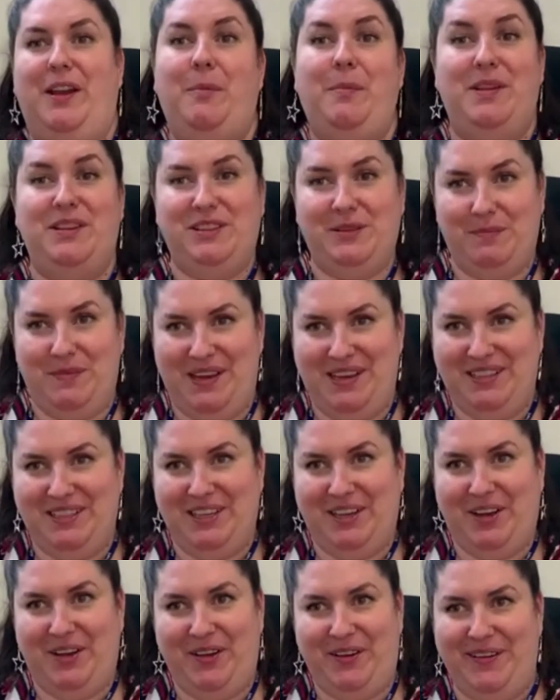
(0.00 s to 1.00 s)
going to put some
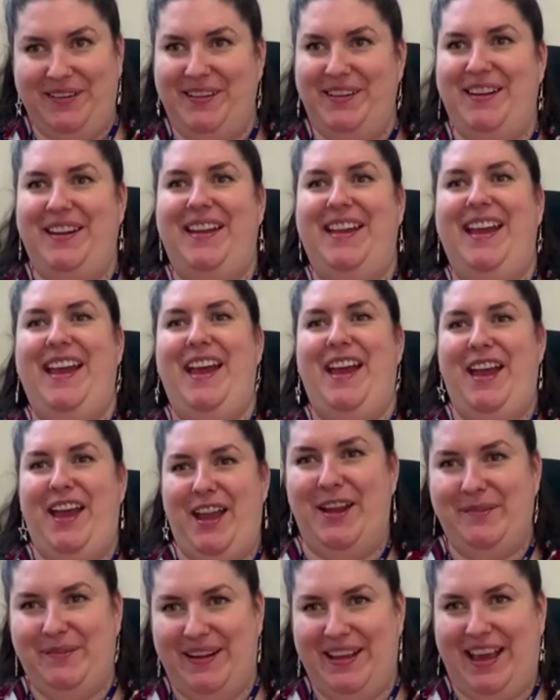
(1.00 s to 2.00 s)
music on,
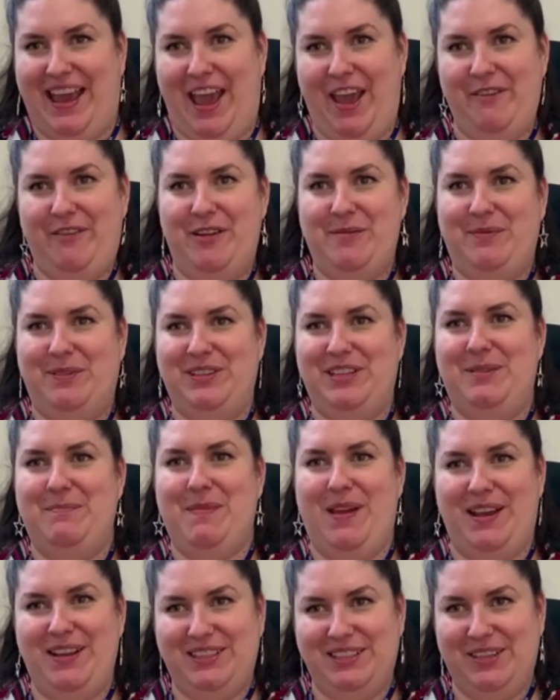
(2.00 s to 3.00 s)
hopefully get everybody
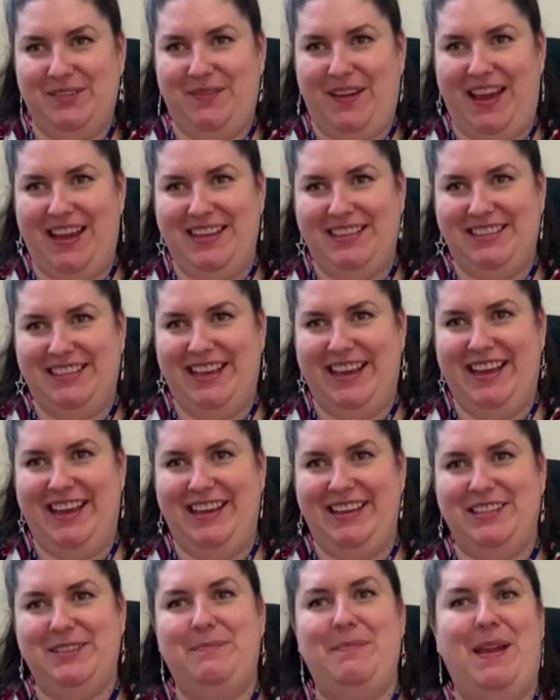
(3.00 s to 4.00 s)

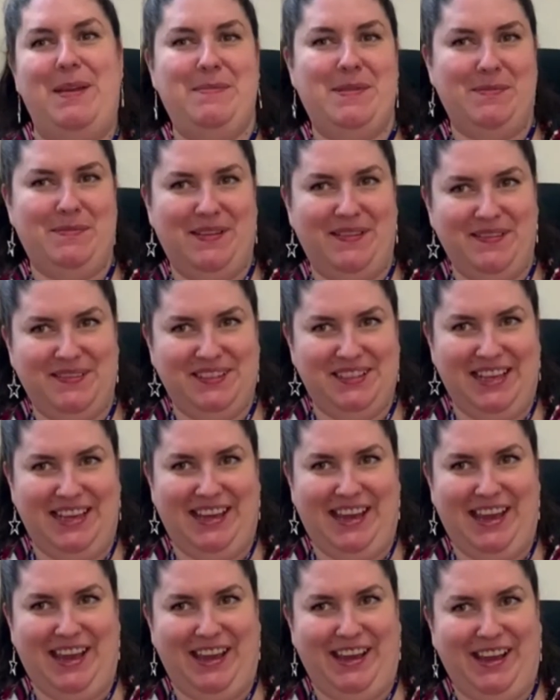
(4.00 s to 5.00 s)
motivated, maybe a bit of
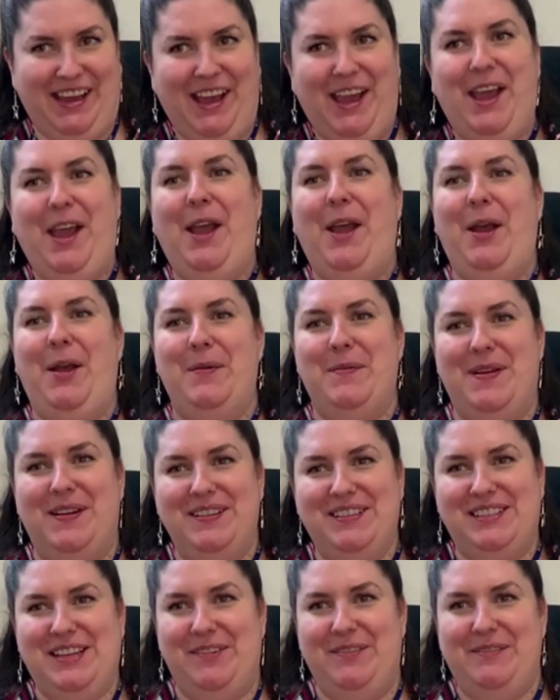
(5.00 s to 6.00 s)
singing
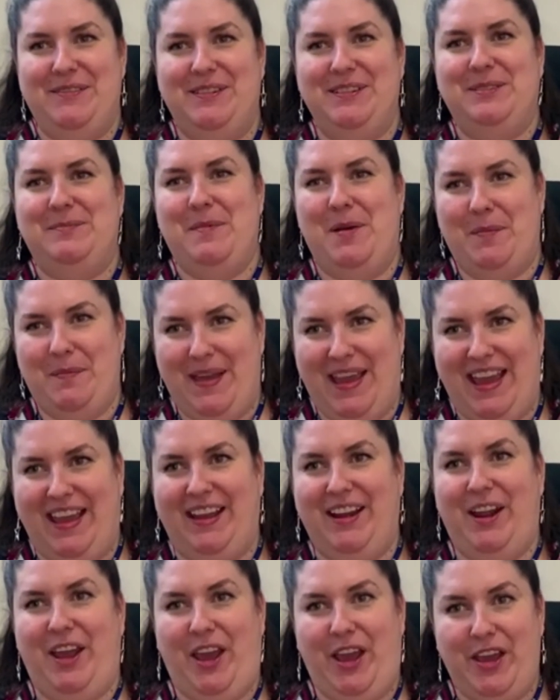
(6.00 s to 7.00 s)
whilst everyone's
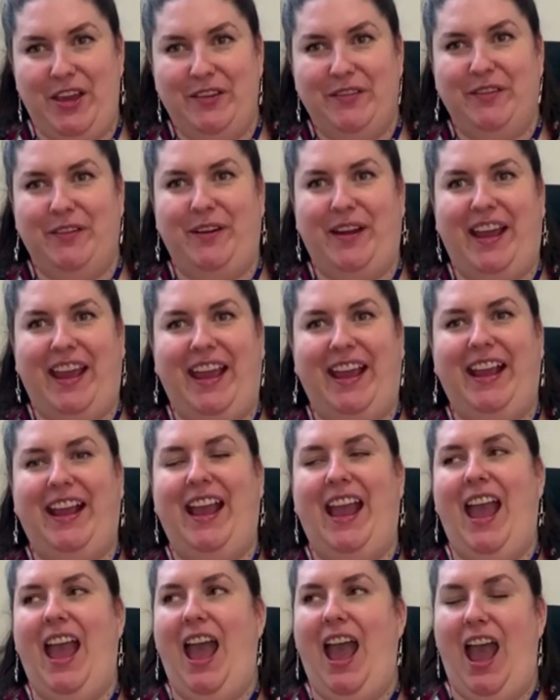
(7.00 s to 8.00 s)
mopping and
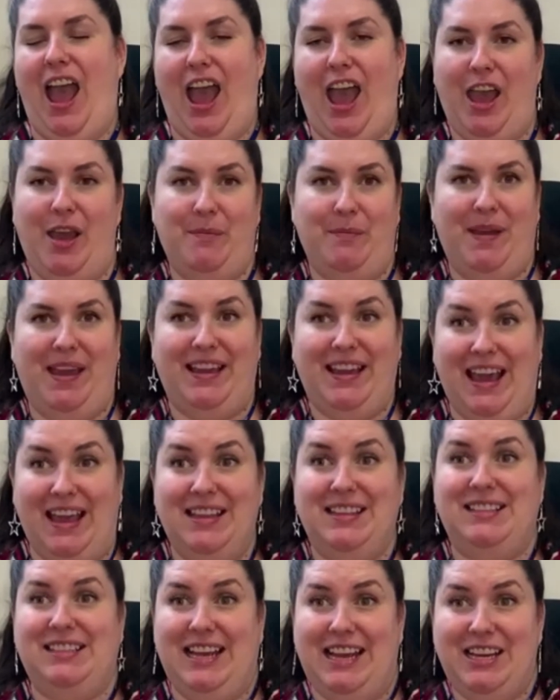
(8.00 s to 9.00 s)
hoovering.
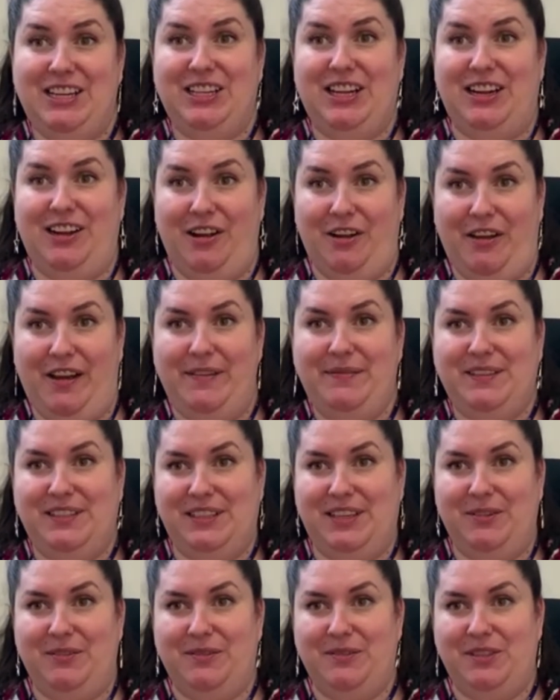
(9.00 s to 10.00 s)
Again, teaching life
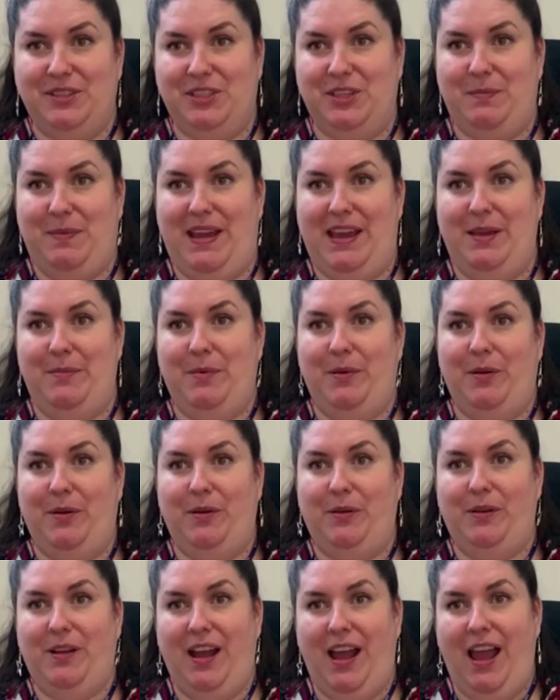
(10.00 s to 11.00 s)
skills to
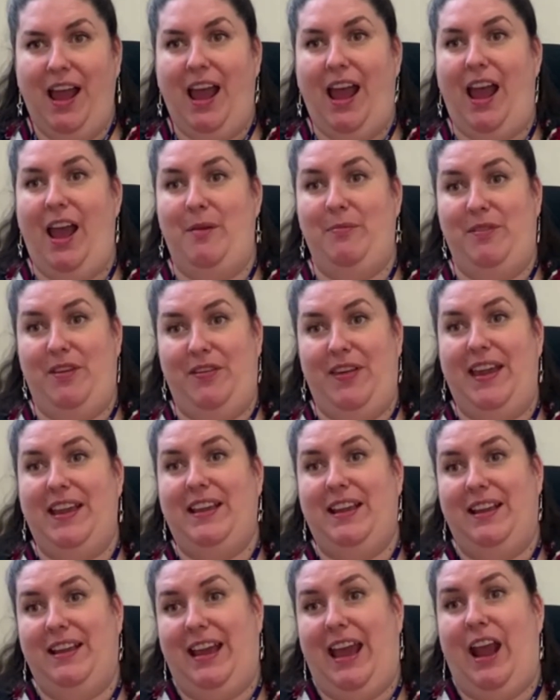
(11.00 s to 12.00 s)
people that
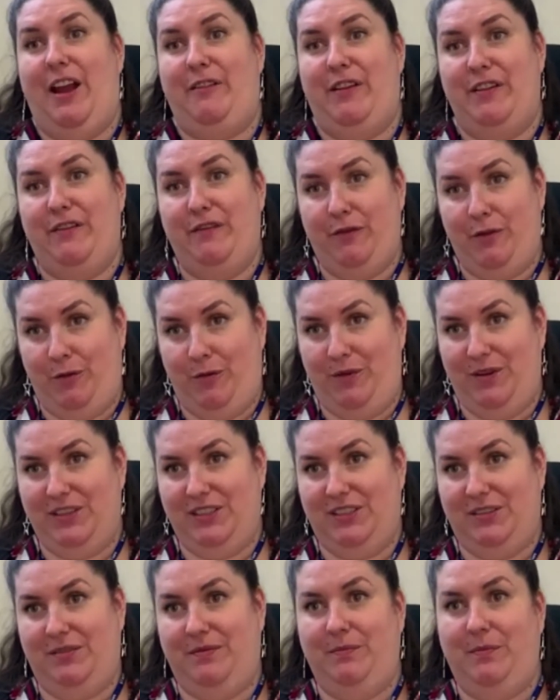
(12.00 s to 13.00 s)
they can carry
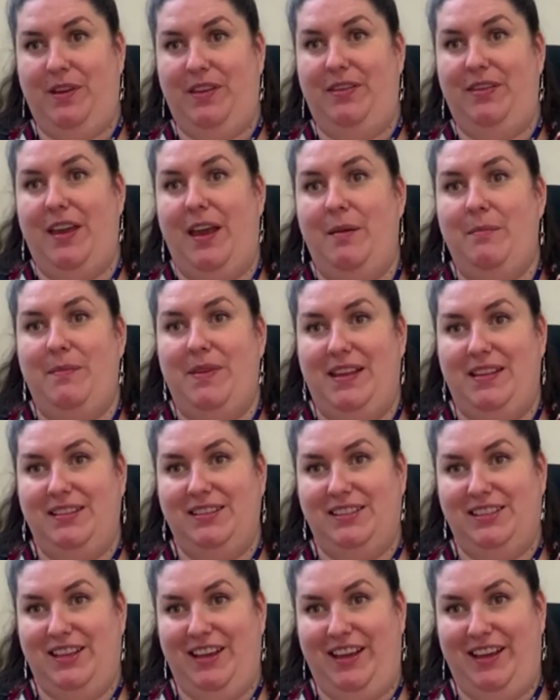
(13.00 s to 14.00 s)
forward with them
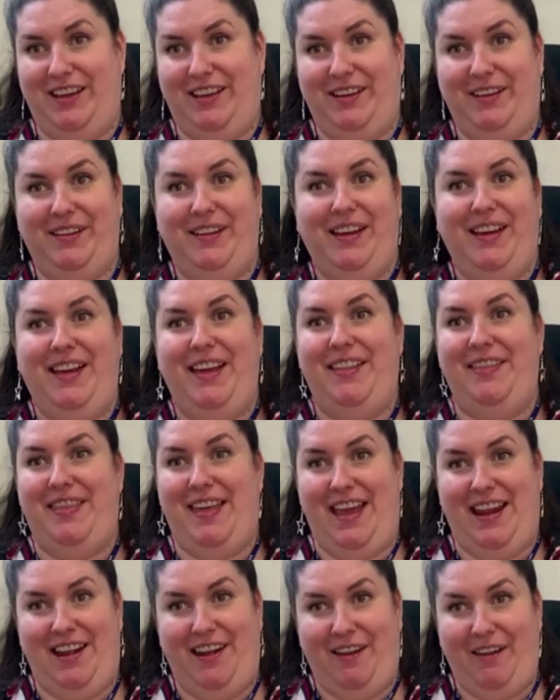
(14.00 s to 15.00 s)
into
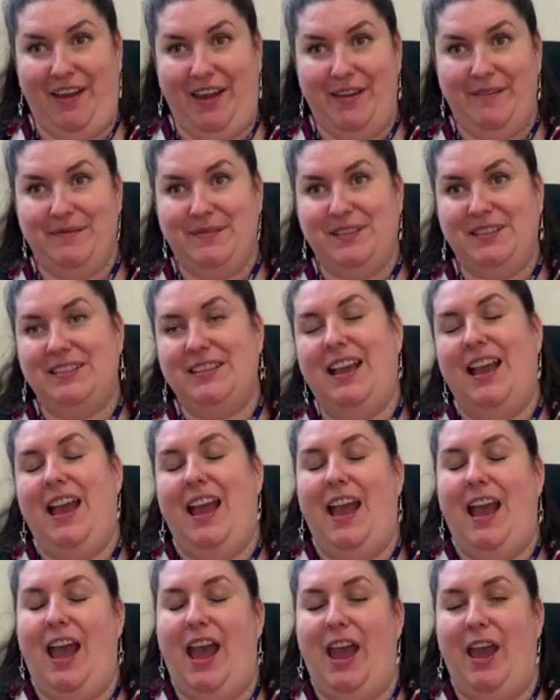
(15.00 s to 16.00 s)
their lives.
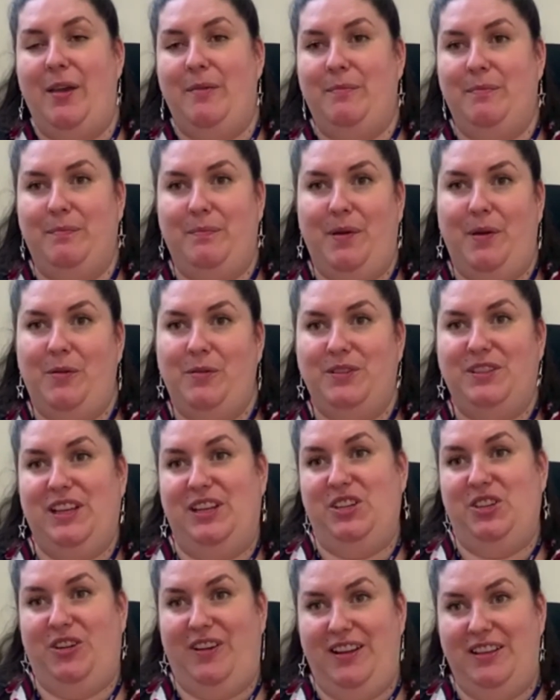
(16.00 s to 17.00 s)
But
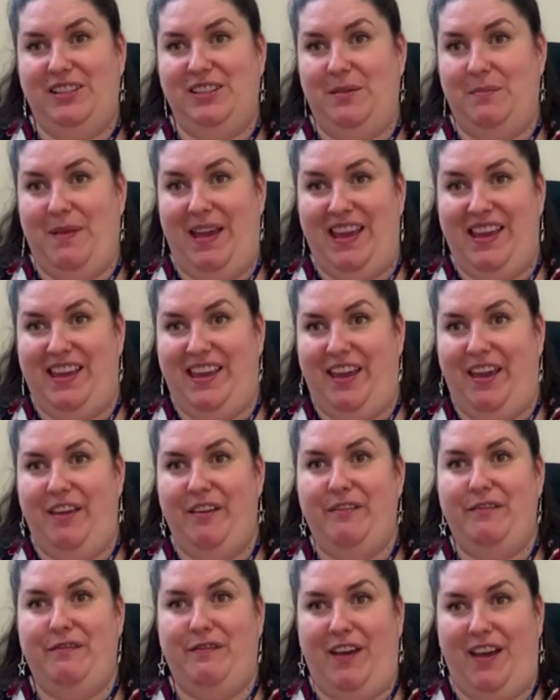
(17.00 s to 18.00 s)
also trying to make
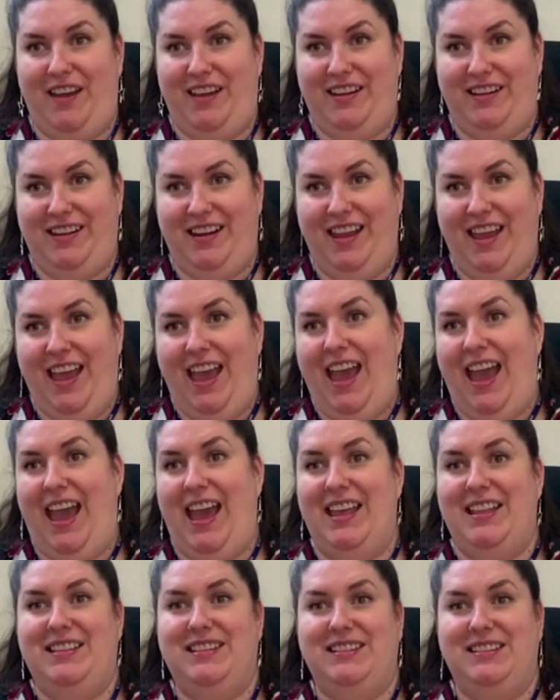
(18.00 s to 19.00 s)
it fun
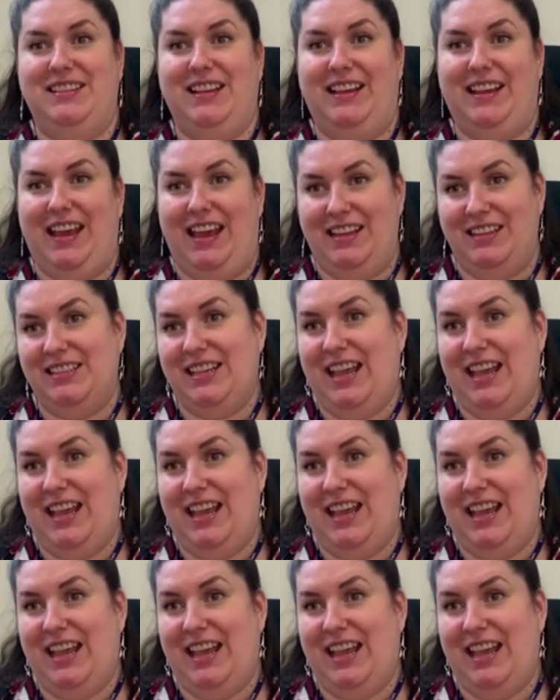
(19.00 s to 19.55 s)
and again